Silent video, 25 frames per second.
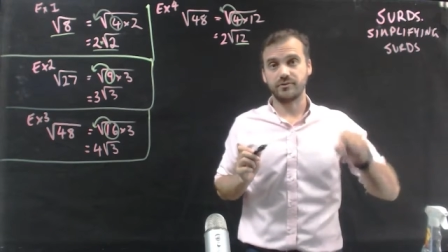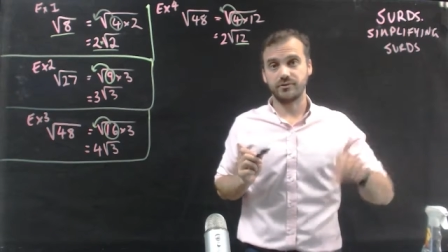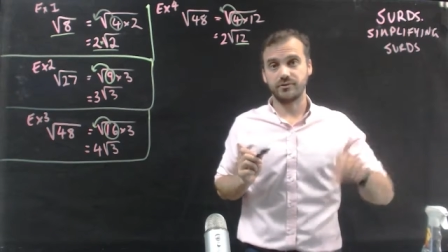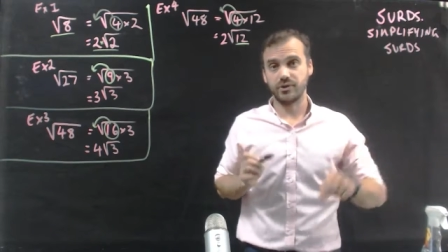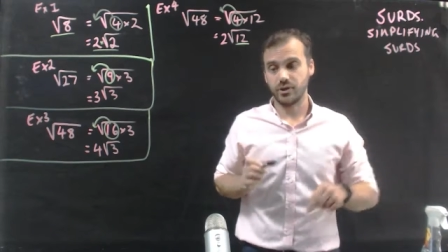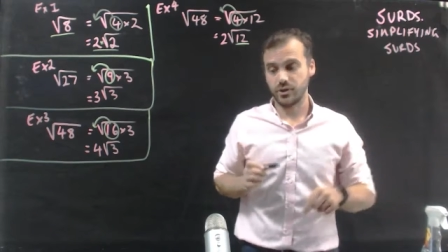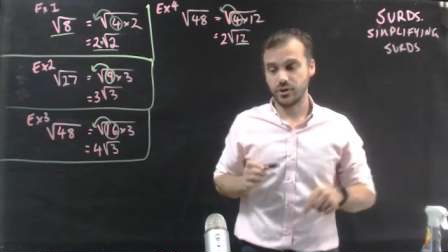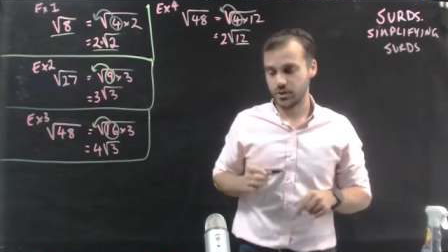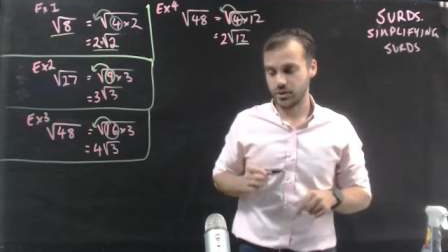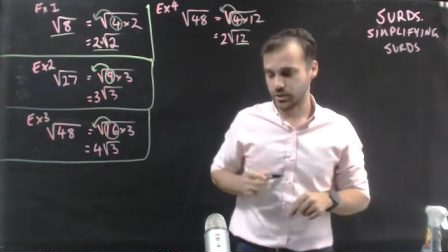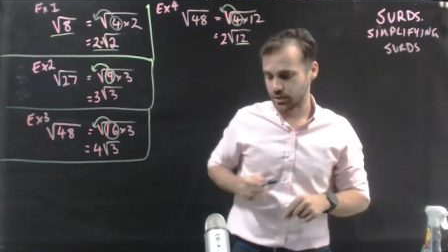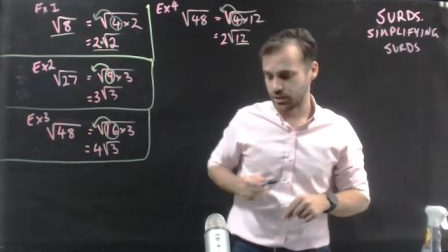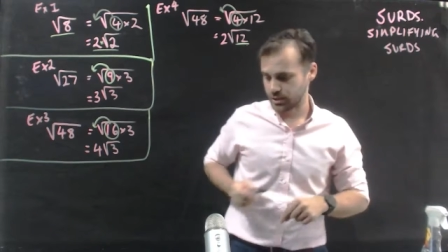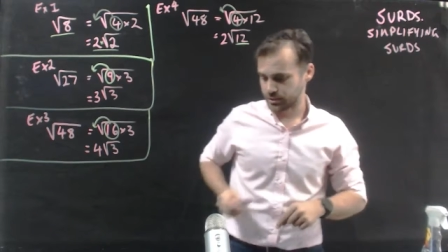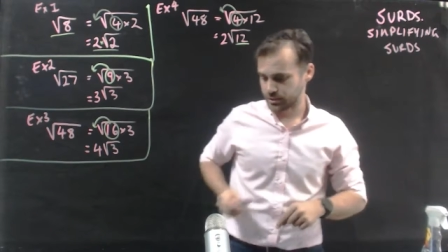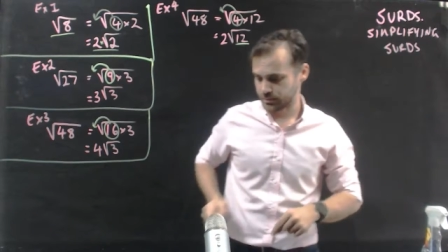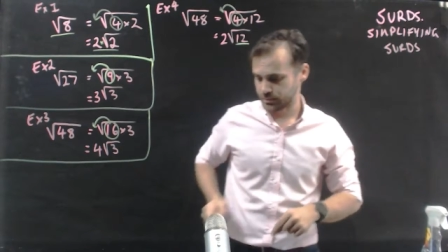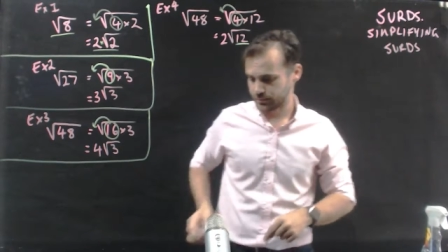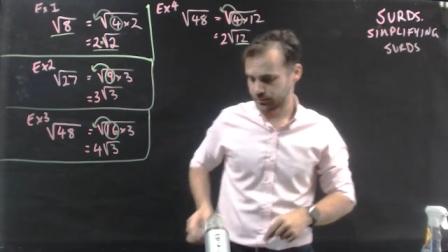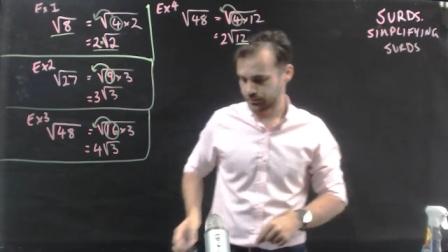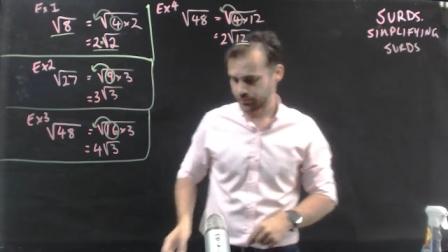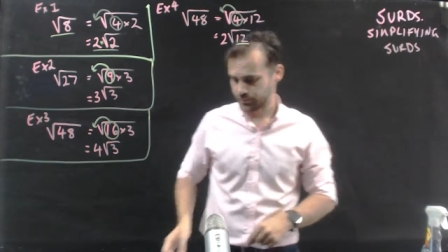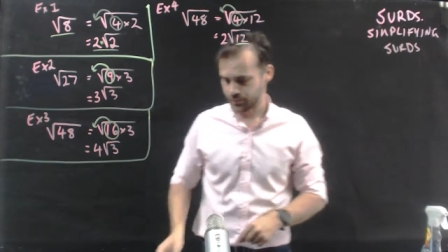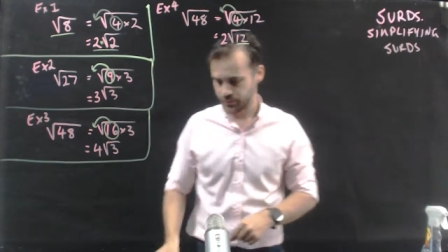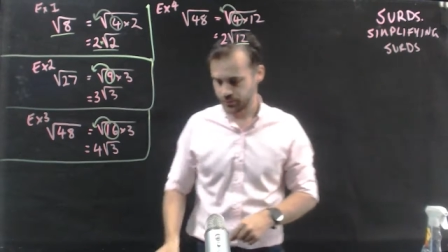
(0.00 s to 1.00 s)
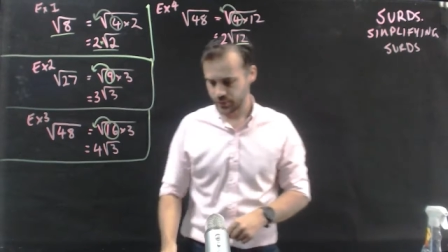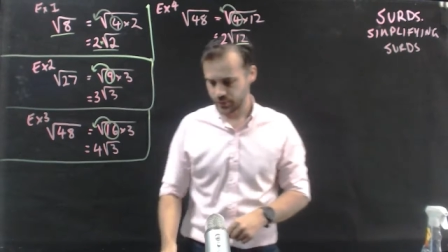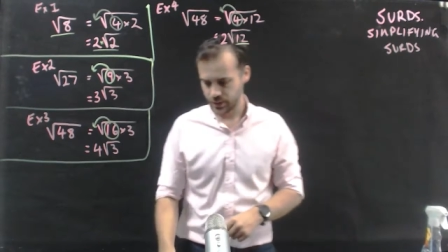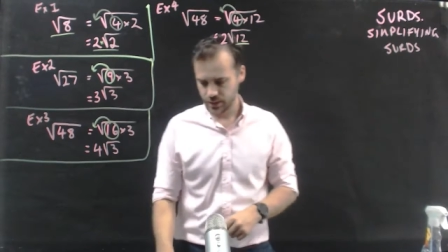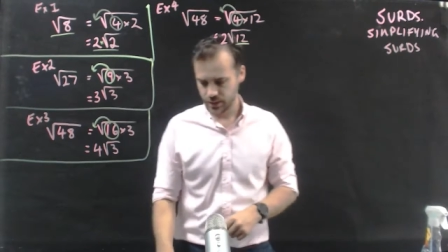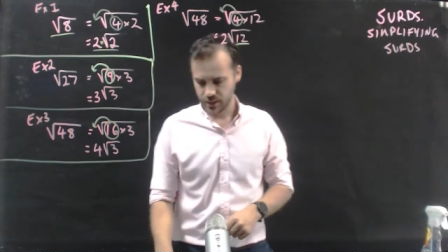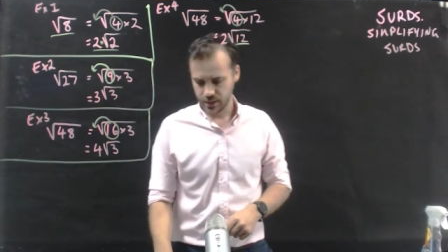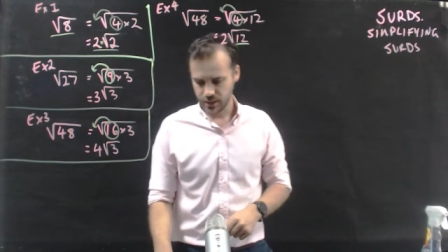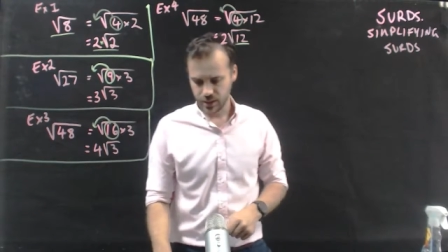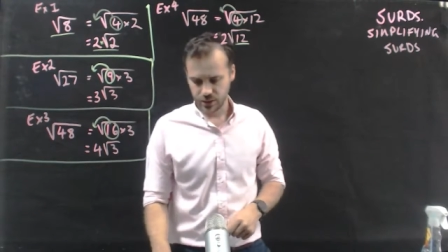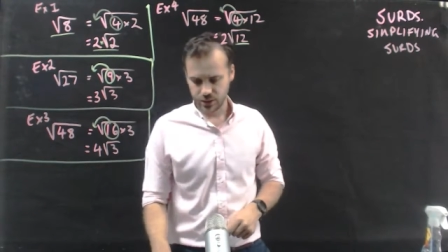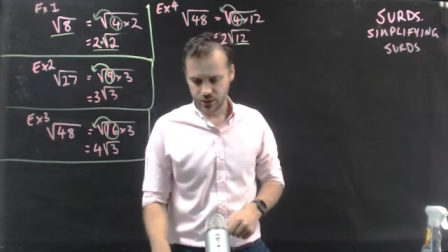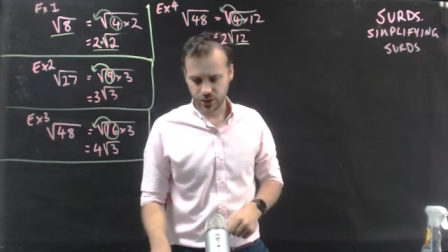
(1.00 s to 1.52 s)
further?
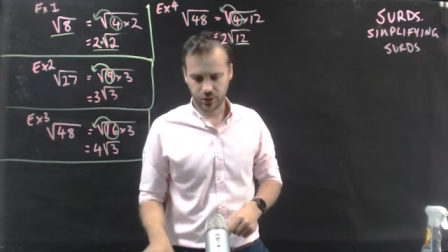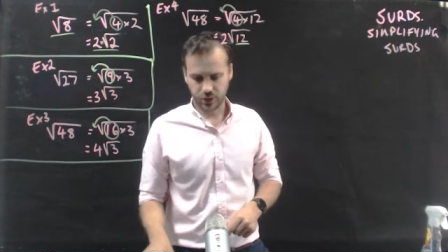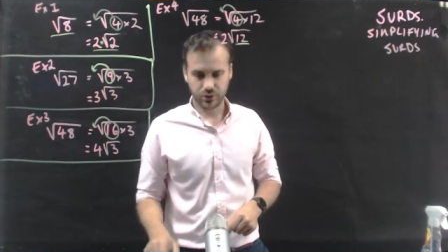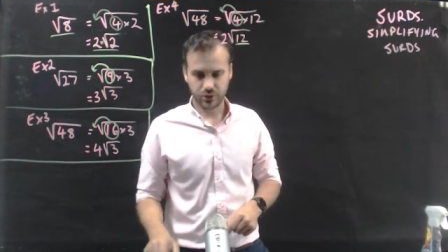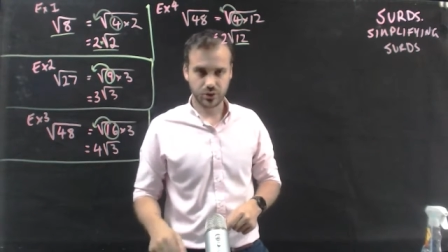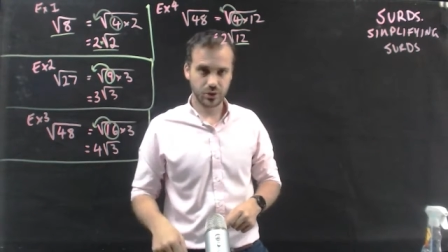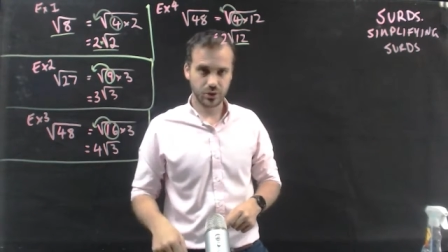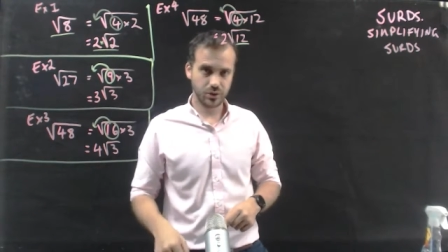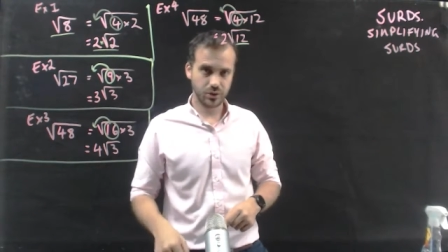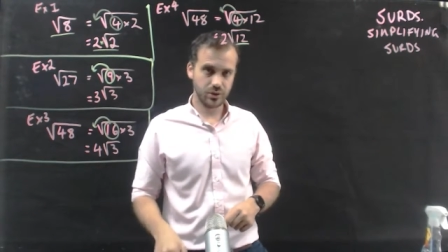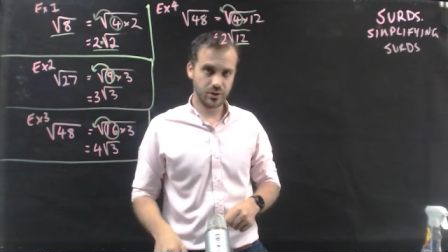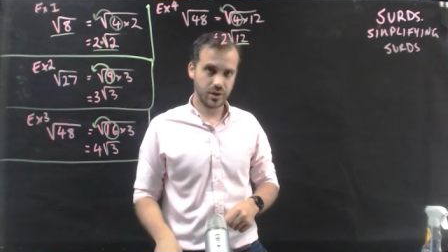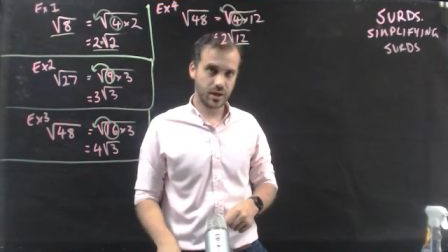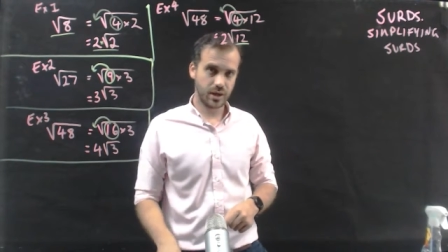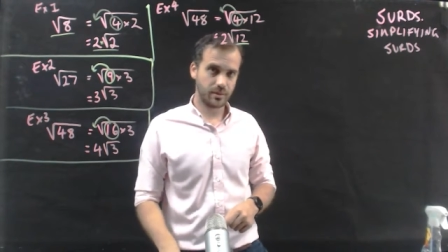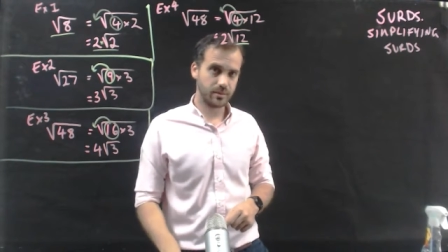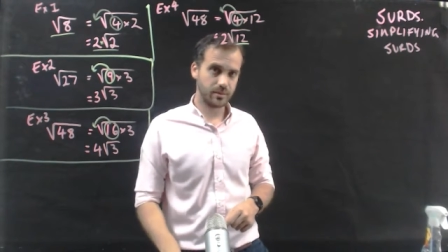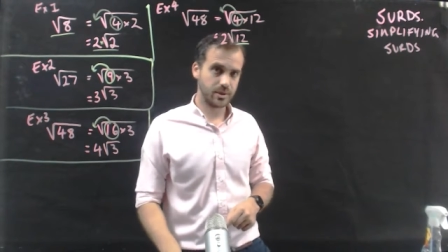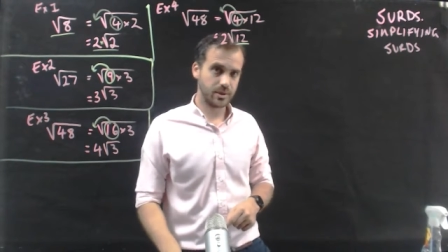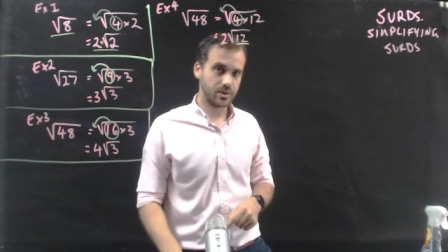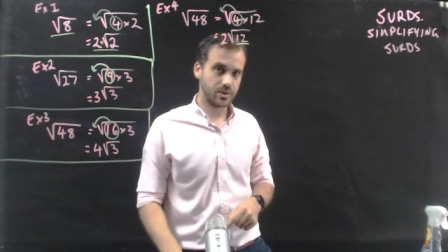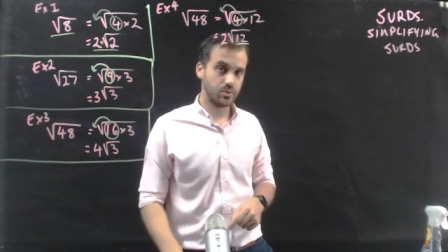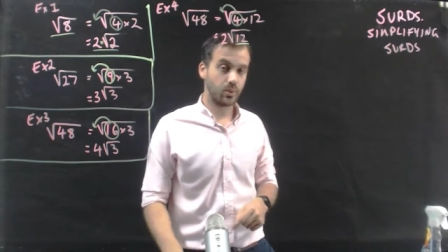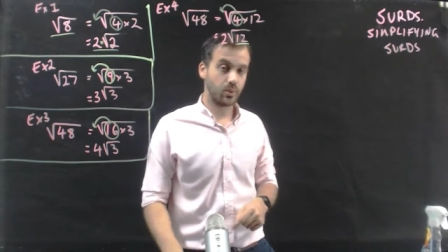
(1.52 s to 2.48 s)
So two numbers,